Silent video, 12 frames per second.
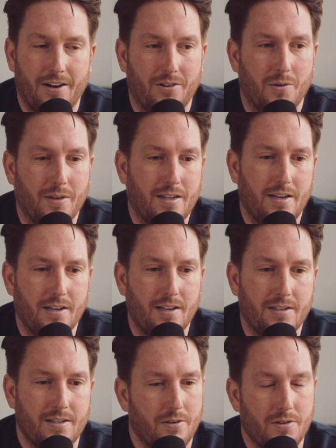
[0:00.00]
I don't know what the deal
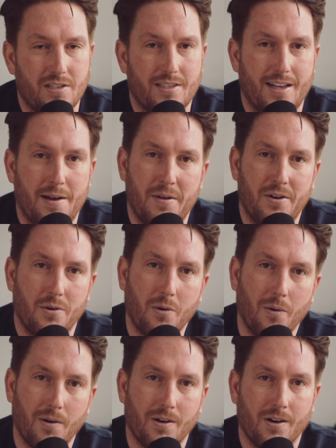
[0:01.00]
is. I always slam it into a
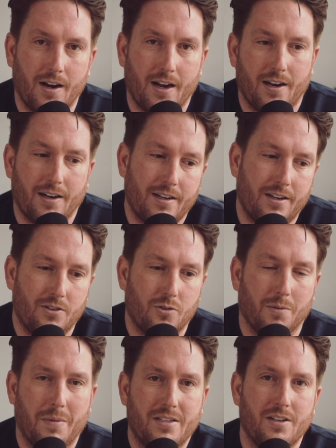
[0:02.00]
corner and I got to
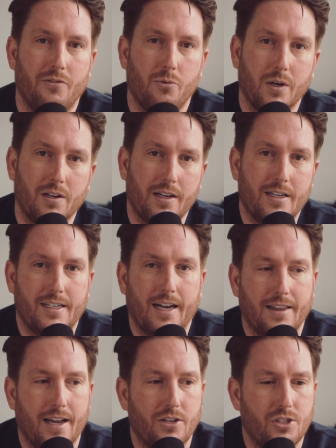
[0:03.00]
contort myself weirdly to
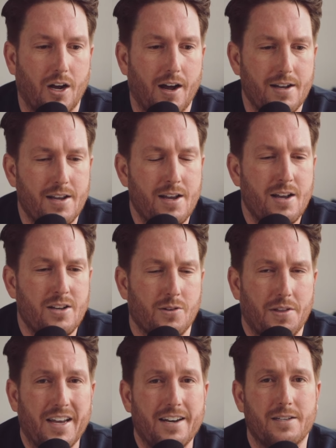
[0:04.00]
get that shot. So
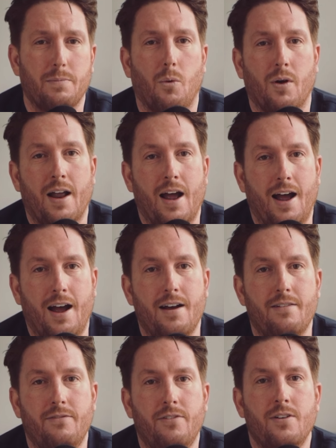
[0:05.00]
I think it is important to
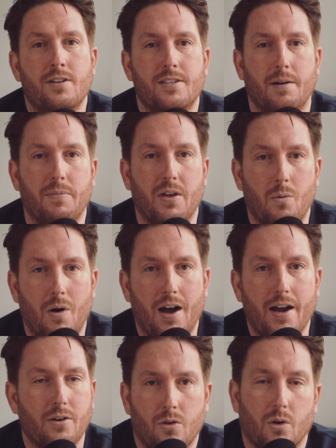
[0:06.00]
have something
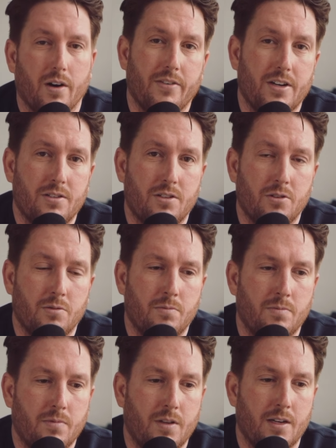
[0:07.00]
wide, or even a
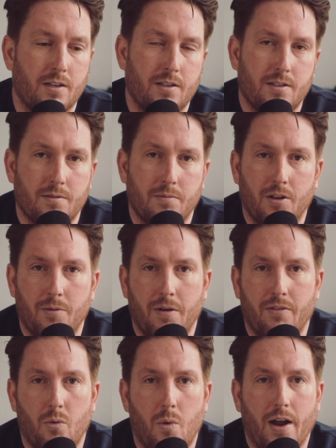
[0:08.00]
zoom that is a little
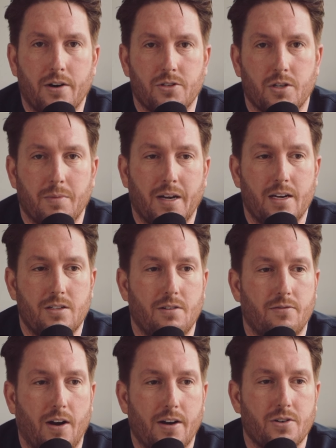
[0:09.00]
bit of a wider zoom, in case
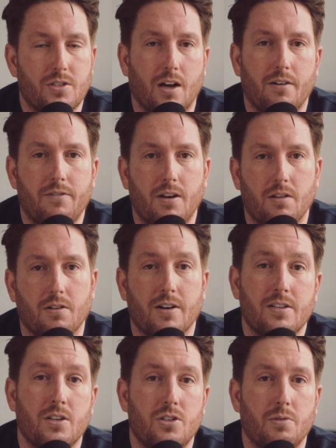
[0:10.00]
you find yourself either in
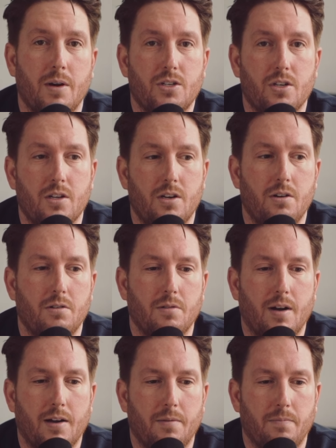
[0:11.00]
a situation that you
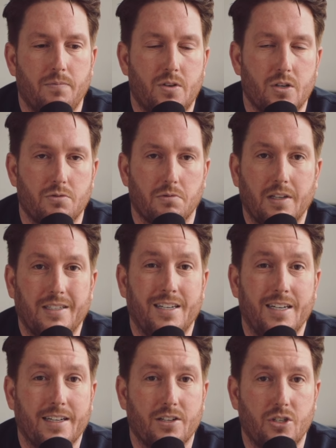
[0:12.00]
just really need
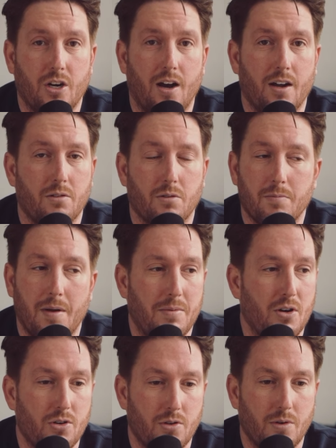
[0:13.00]
to get the shot, or
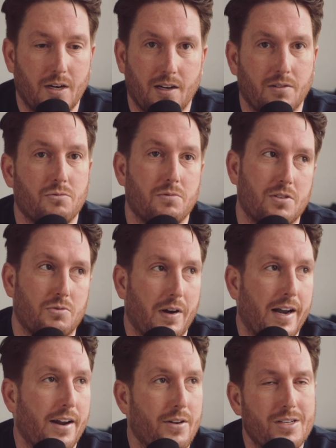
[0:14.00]
maybe you're doing, it's
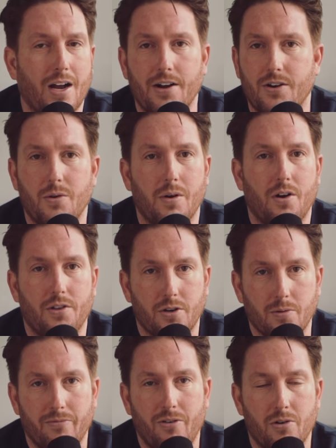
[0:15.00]
raining outside and you're doing all the
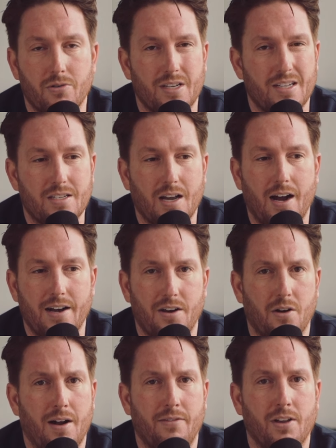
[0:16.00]
group photos inside and
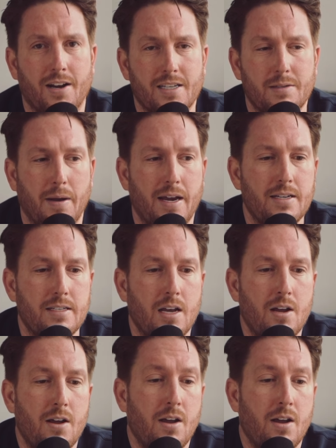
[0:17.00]
you don't have a lot of space.